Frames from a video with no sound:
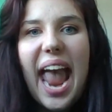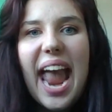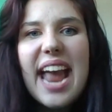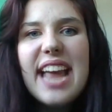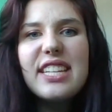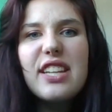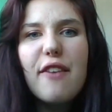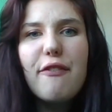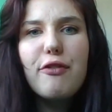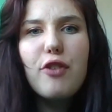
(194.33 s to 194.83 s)

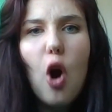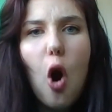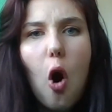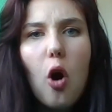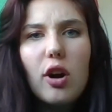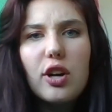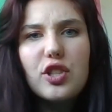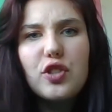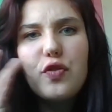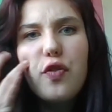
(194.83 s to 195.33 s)
And of
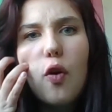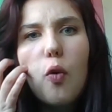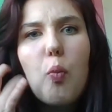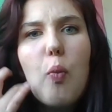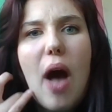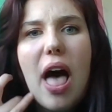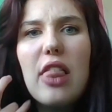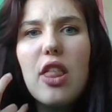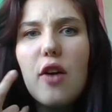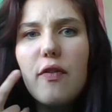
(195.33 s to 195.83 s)
course, for
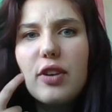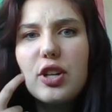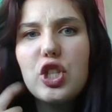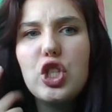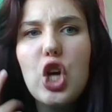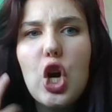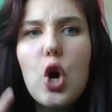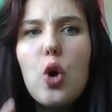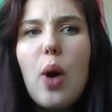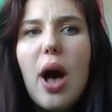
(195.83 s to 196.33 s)
well over
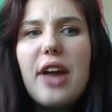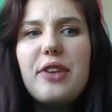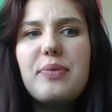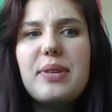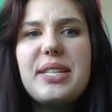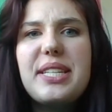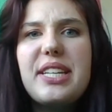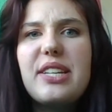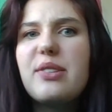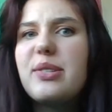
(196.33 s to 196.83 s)

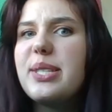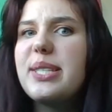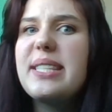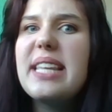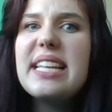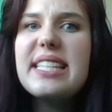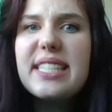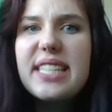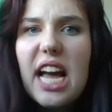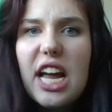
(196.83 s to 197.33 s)
200 years,
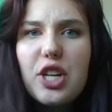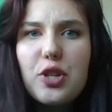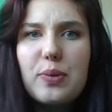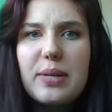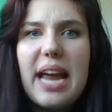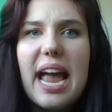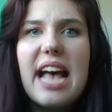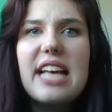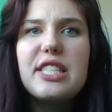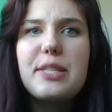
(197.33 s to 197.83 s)
this country
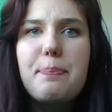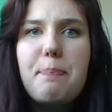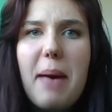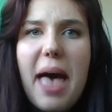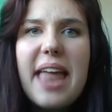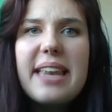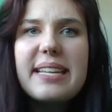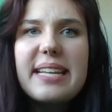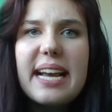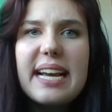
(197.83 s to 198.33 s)
has
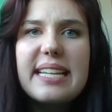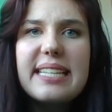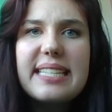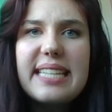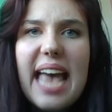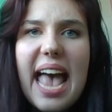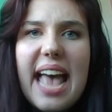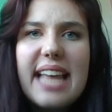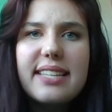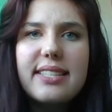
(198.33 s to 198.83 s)
been
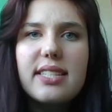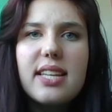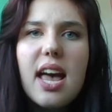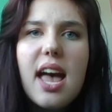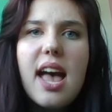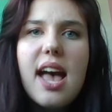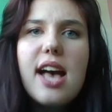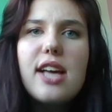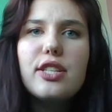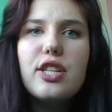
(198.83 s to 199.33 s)
content
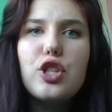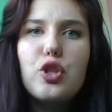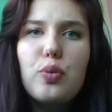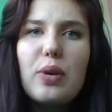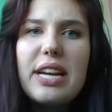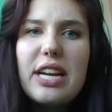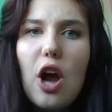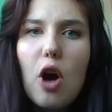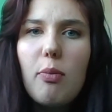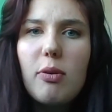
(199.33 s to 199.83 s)
to
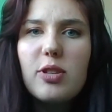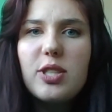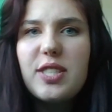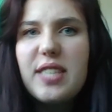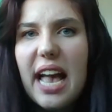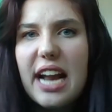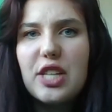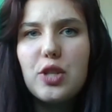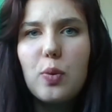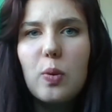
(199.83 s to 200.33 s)
treat
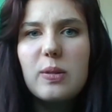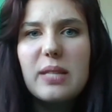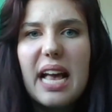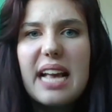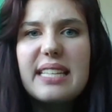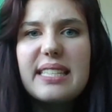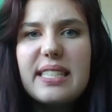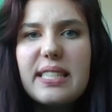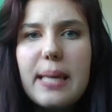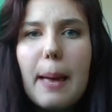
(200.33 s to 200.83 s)
homosexuals
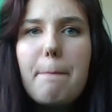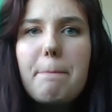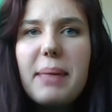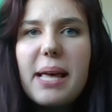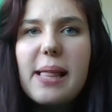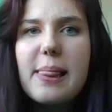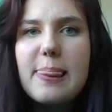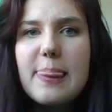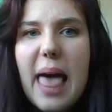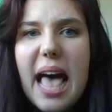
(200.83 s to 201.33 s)
as
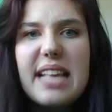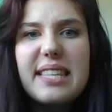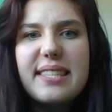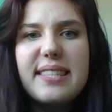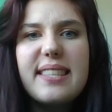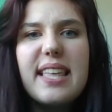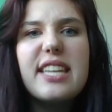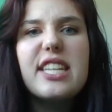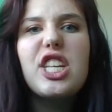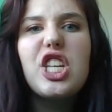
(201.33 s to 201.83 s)
something less
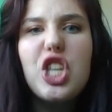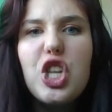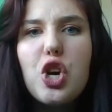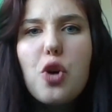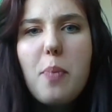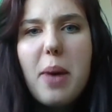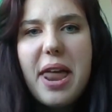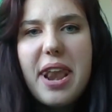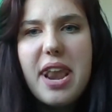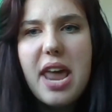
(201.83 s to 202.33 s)
than
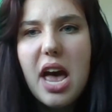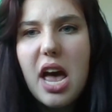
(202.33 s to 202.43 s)
human,